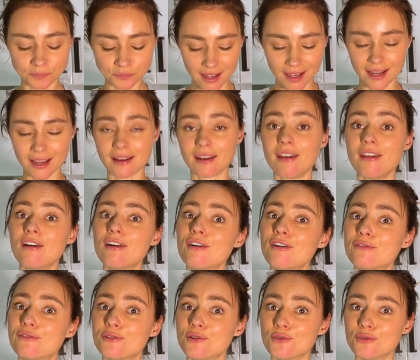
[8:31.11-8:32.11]
I
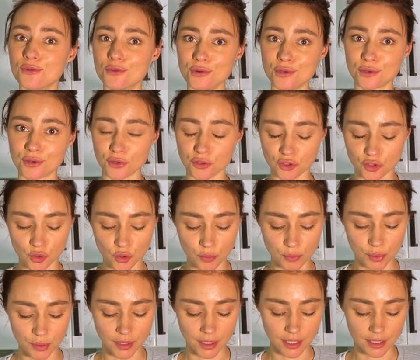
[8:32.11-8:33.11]
love udon soup
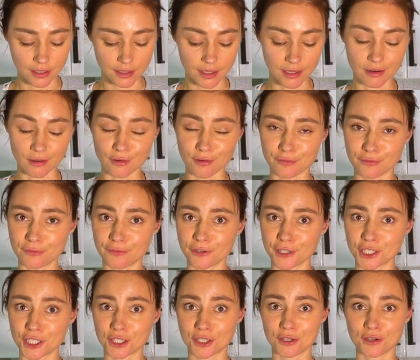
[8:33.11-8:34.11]
and I love
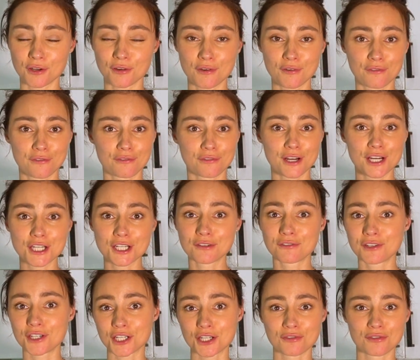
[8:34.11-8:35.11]
fish, fresh
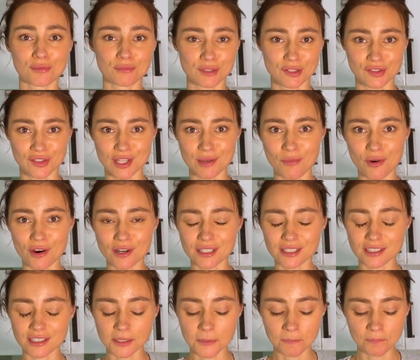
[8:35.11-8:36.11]
fish from the sea
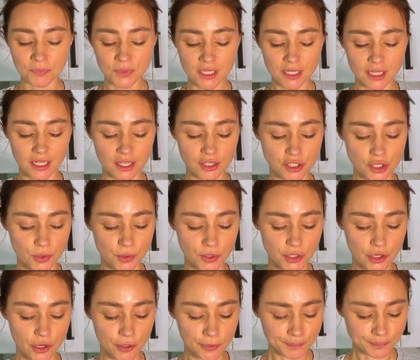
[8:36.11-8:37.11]
market in
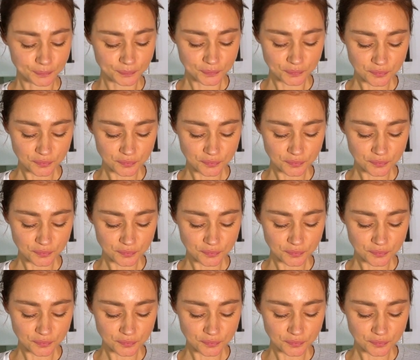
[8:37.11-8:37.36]
Tokyo.